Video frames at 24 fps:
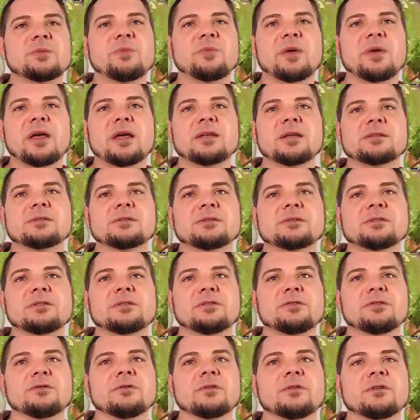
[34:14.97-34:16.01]
pass until
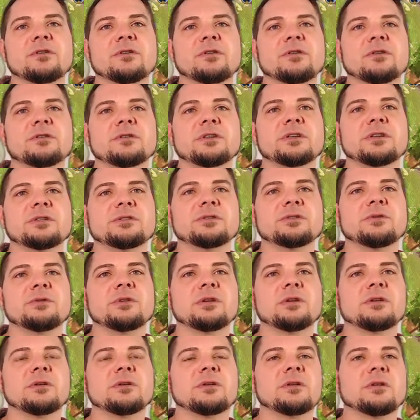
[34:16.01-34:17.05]
you've earned into it,
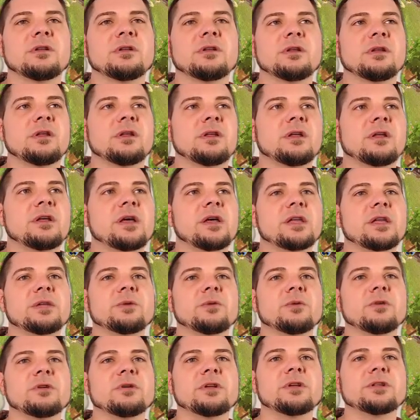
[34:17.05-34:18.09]
and you
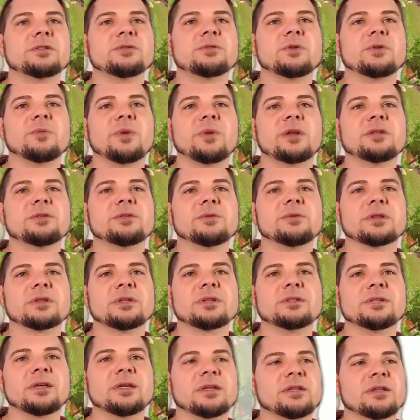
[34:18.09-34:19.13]
earn into it by doing the
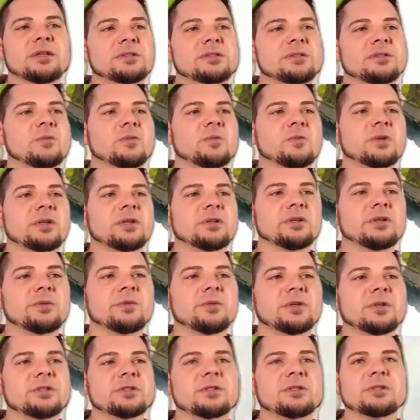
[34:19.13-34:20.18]
dailies and the weekly
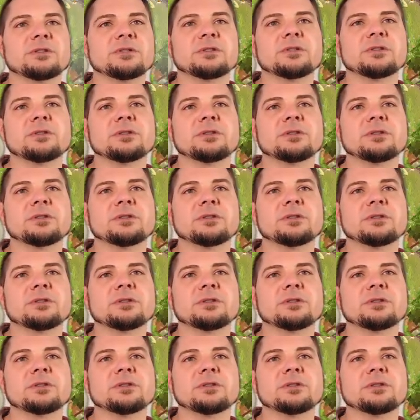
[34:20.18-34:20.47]
missions.